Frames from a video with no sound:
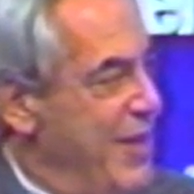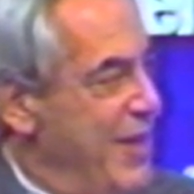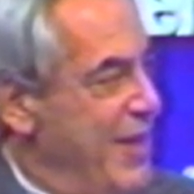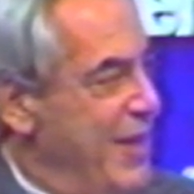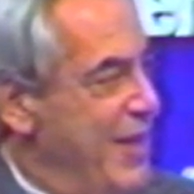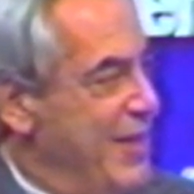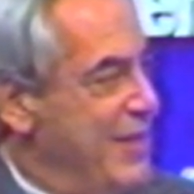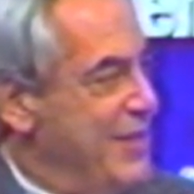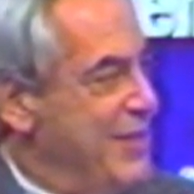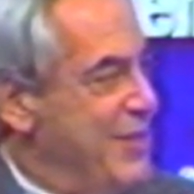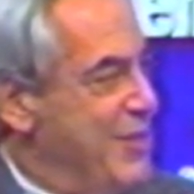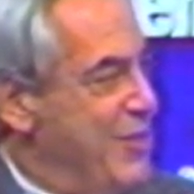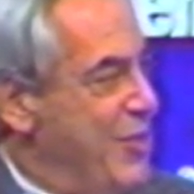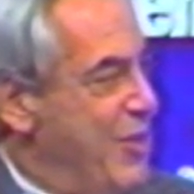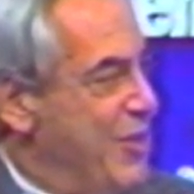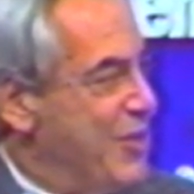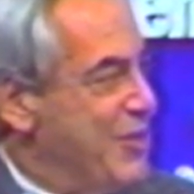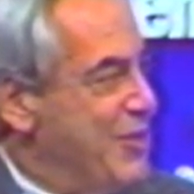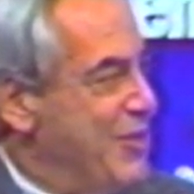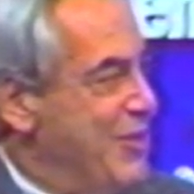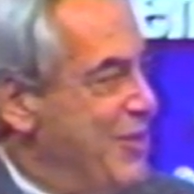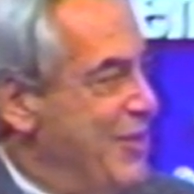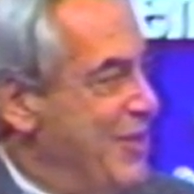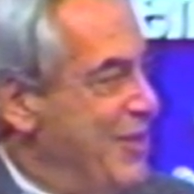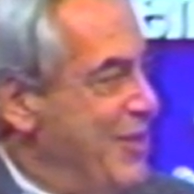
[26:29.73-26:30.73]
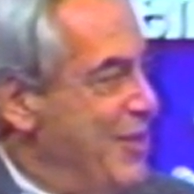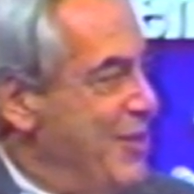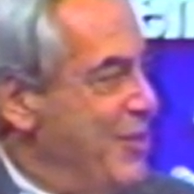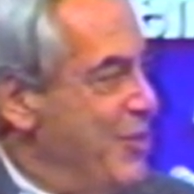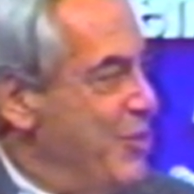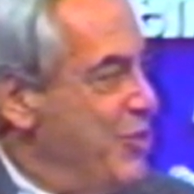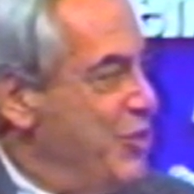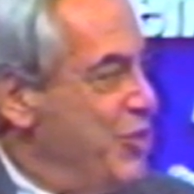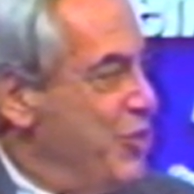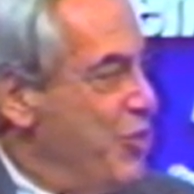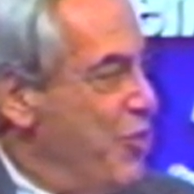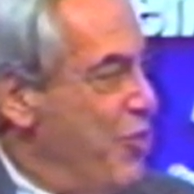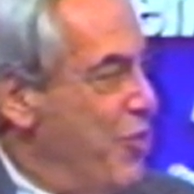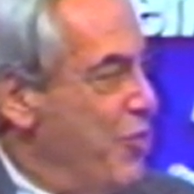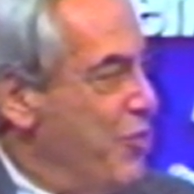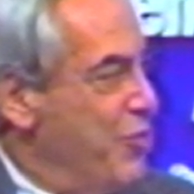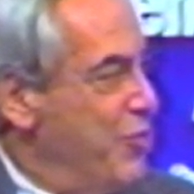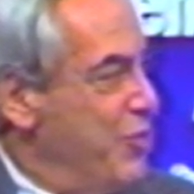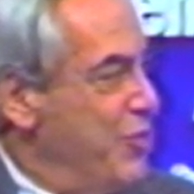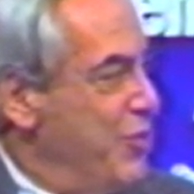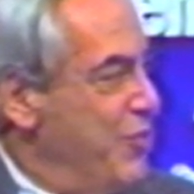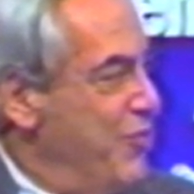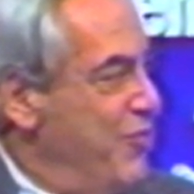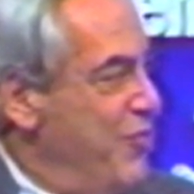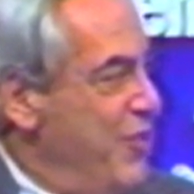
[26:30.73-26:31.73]
It's not the genre
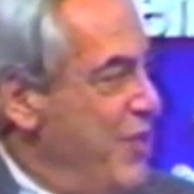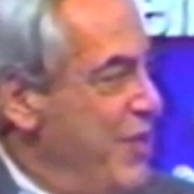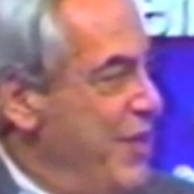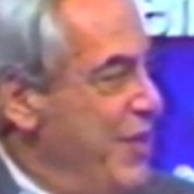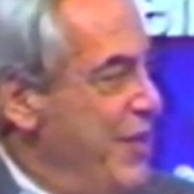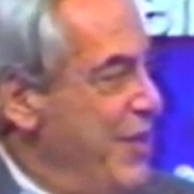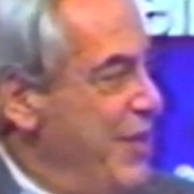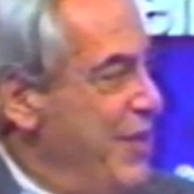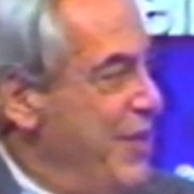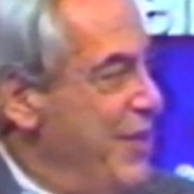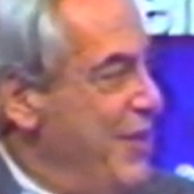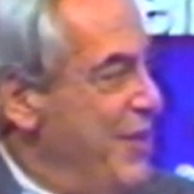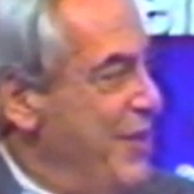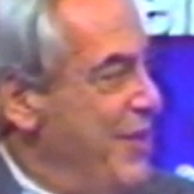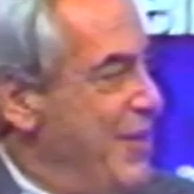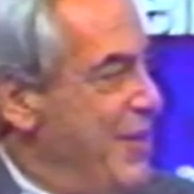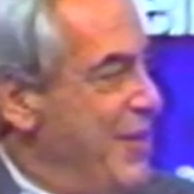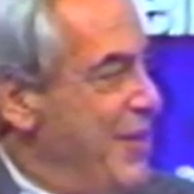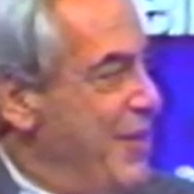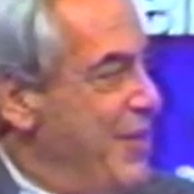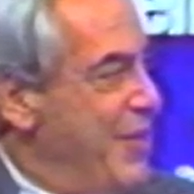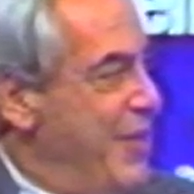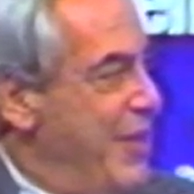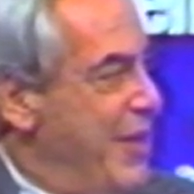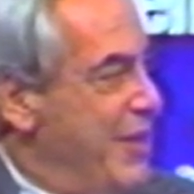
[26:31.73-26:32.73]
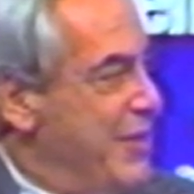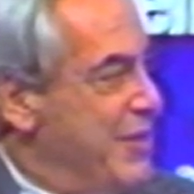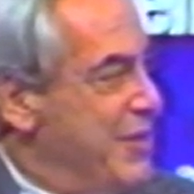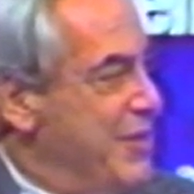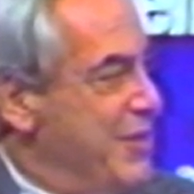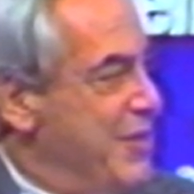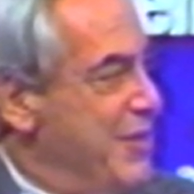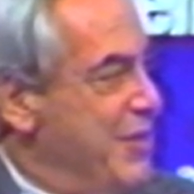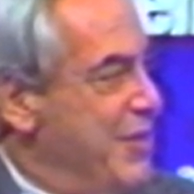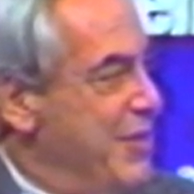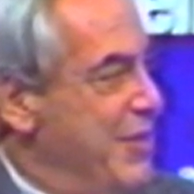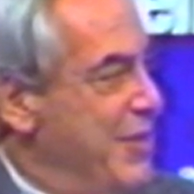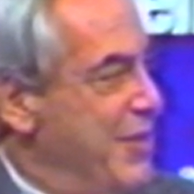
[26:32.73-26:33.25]
de vie that